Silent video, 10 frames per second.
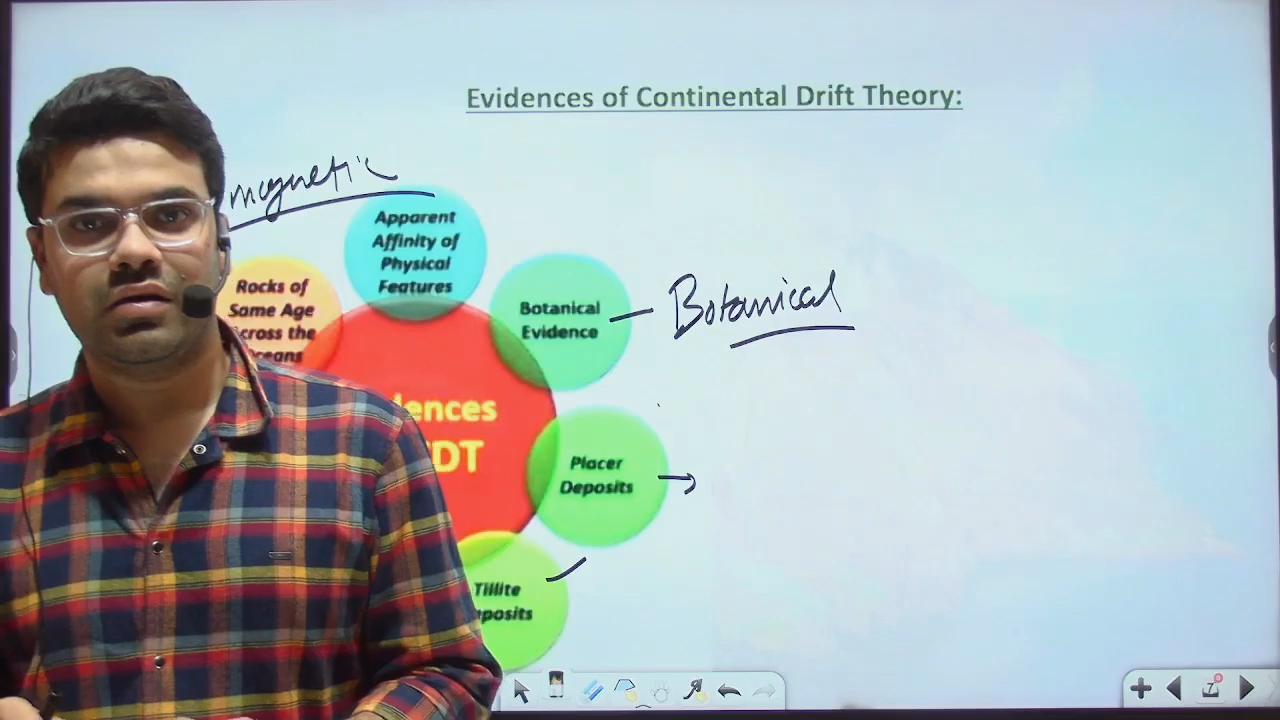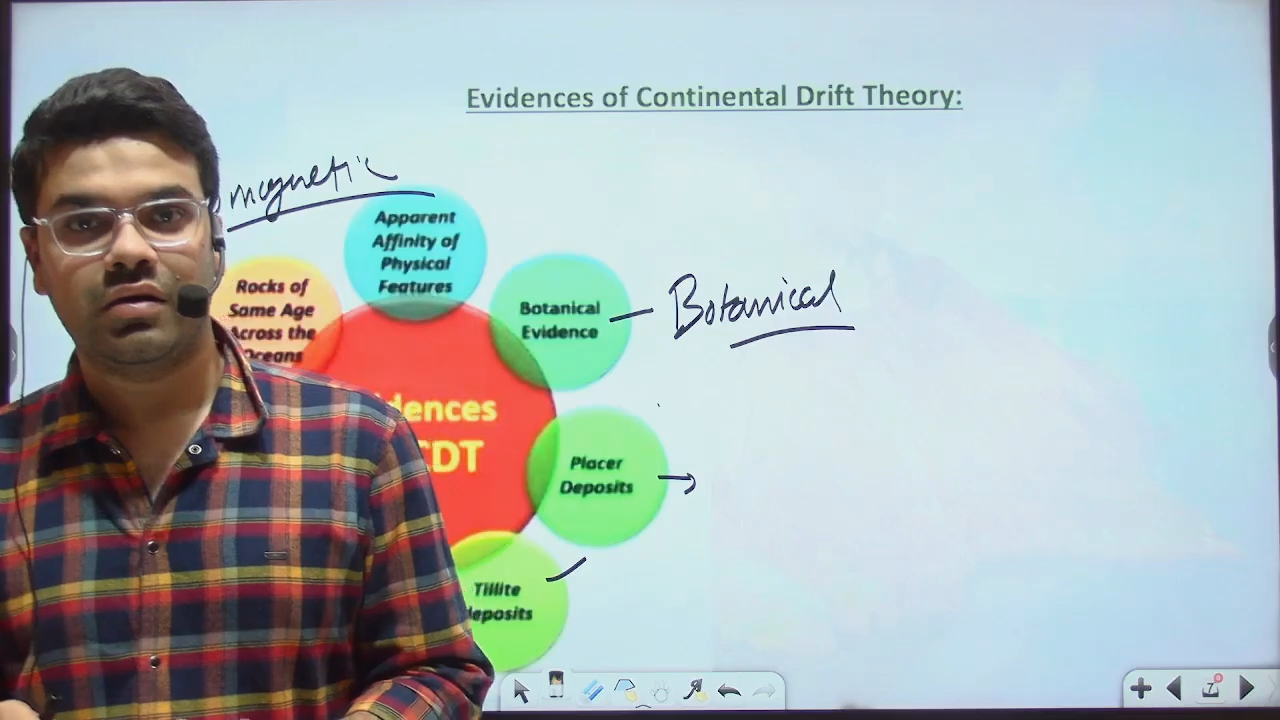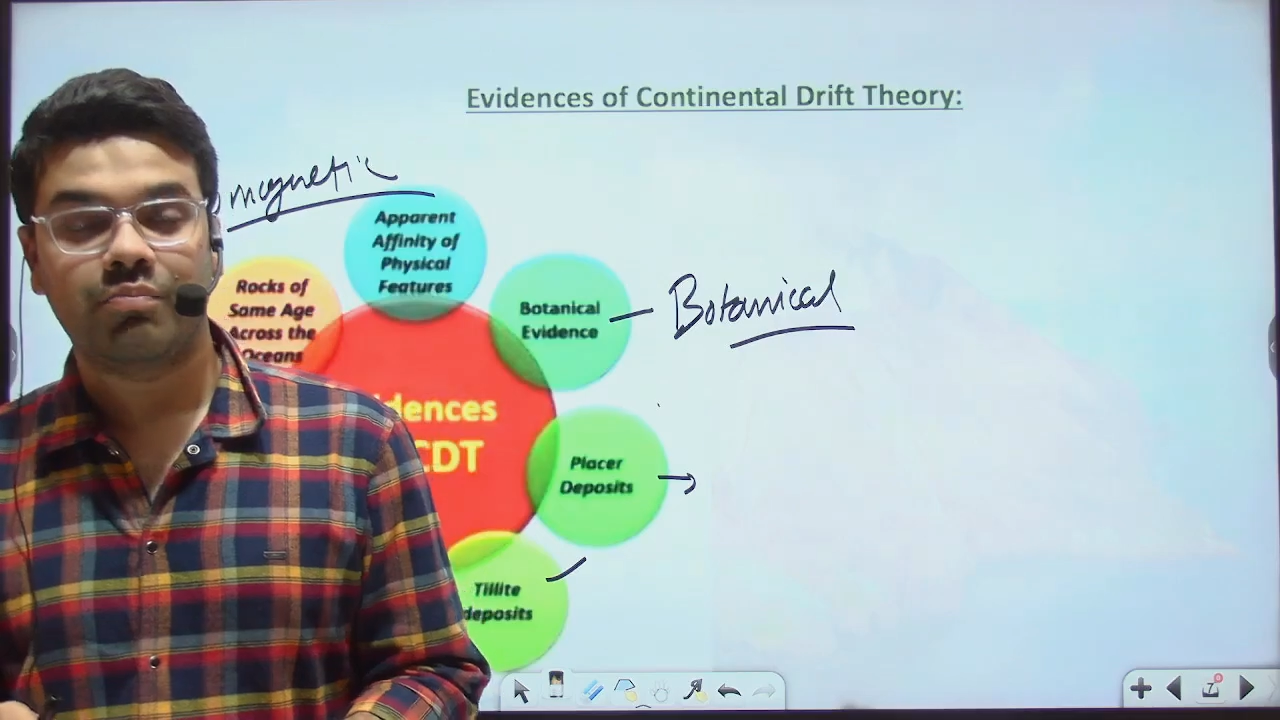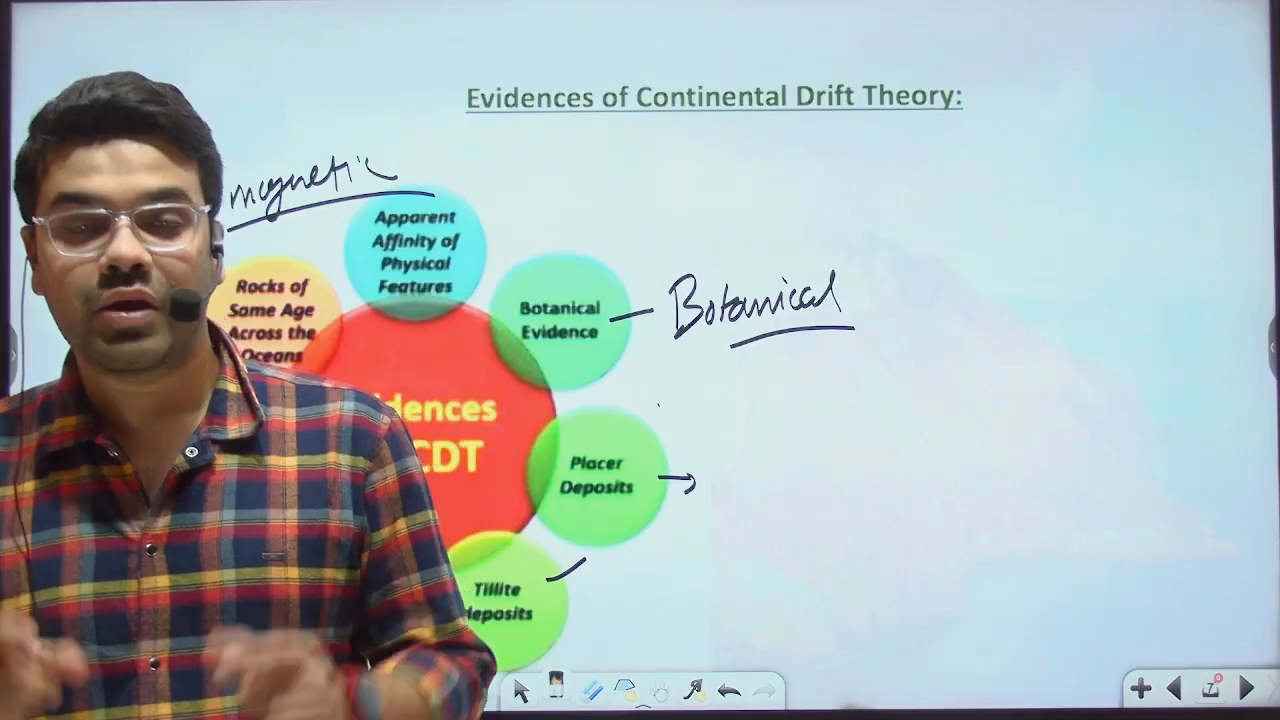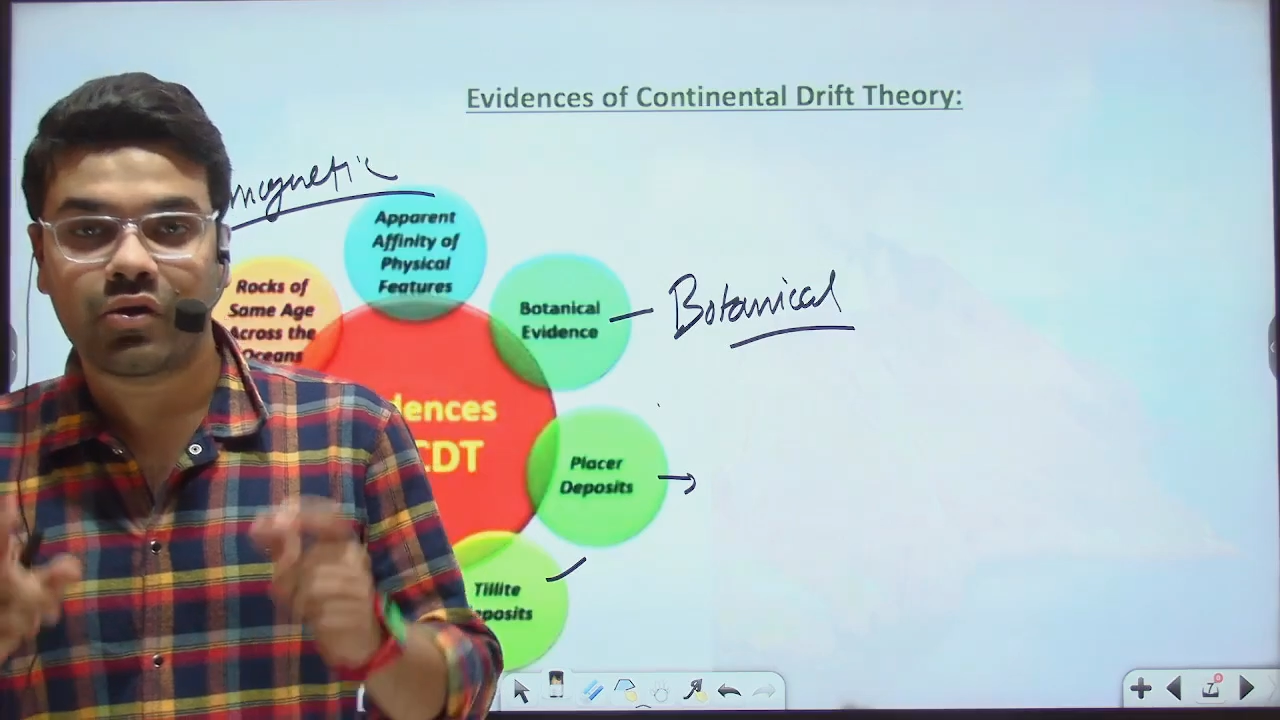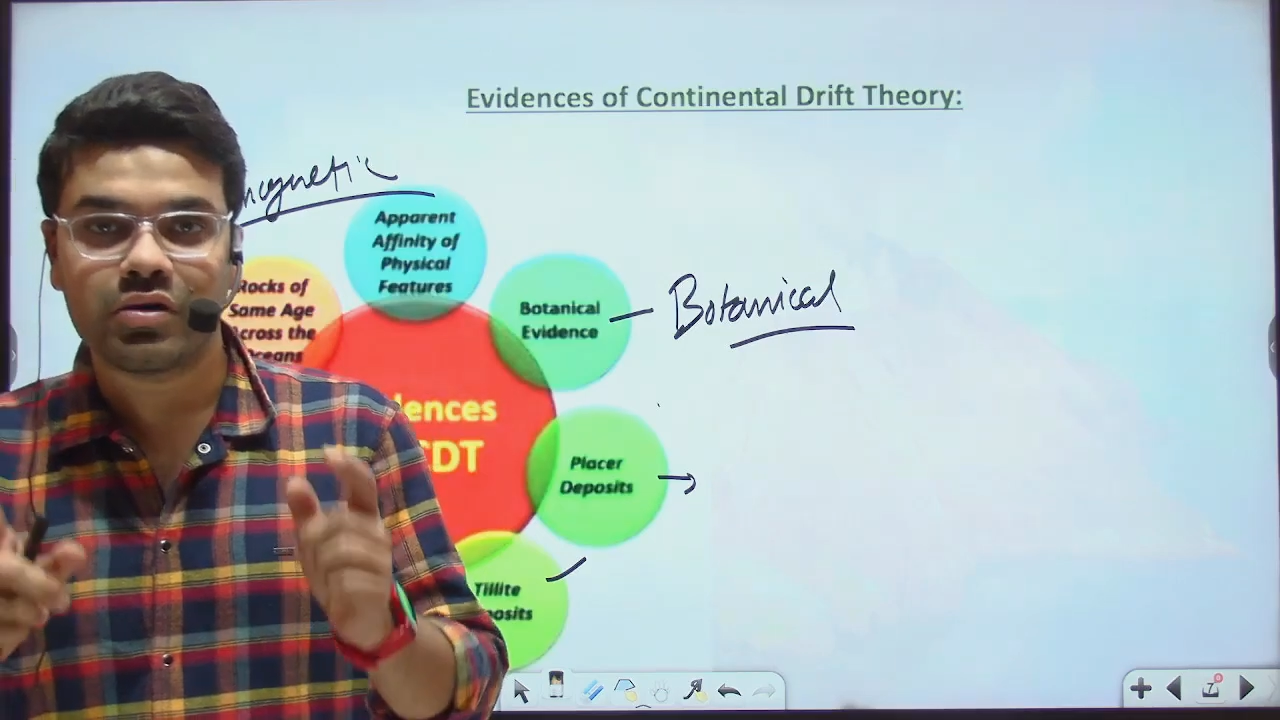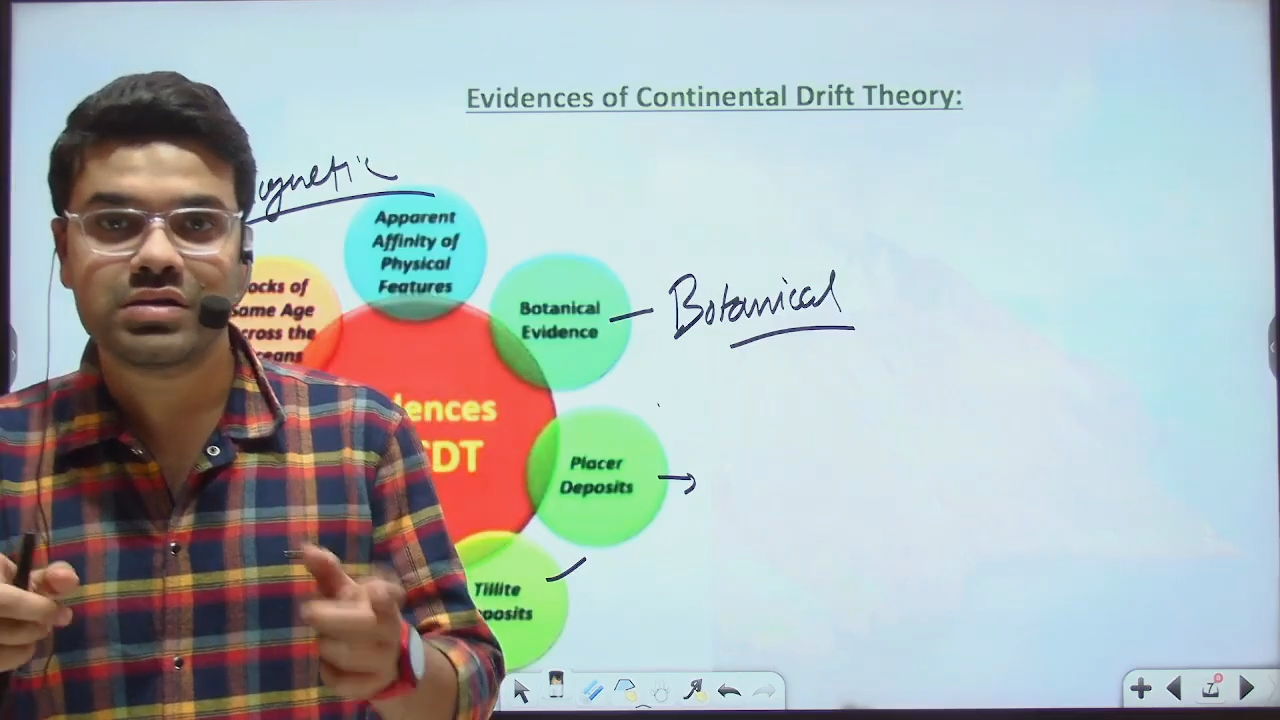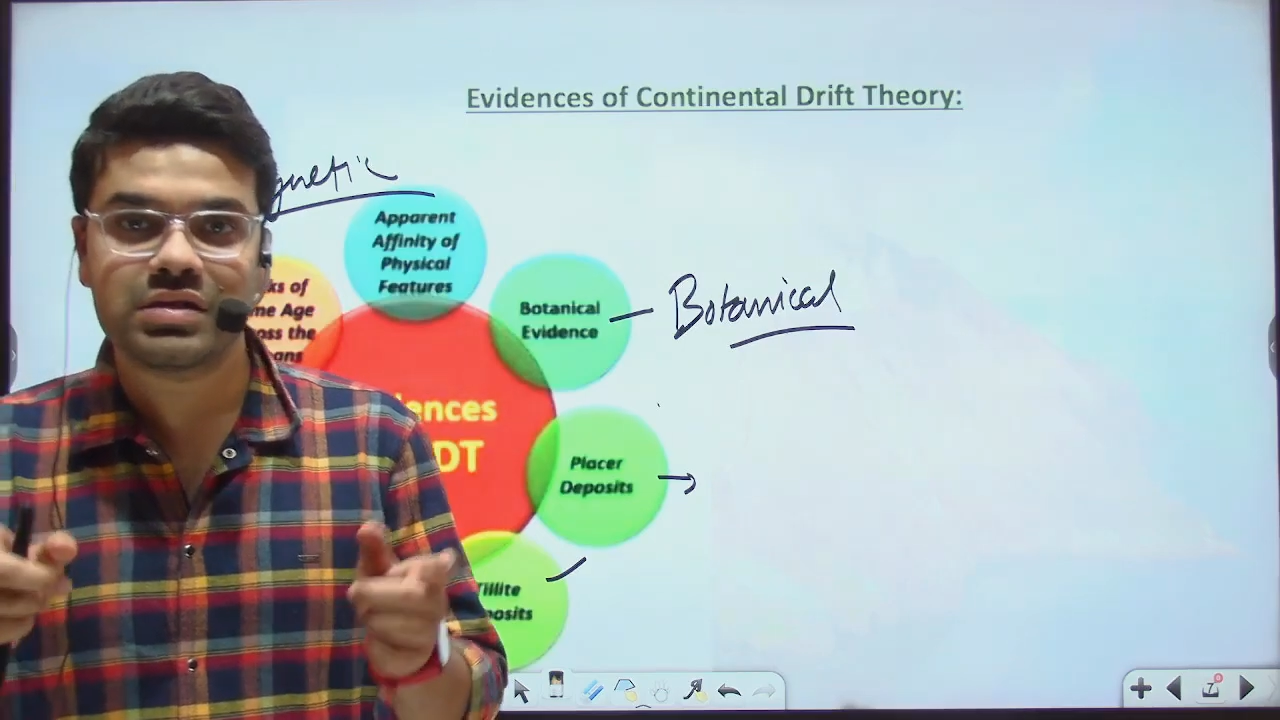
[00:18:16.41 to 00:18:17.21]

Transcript: because they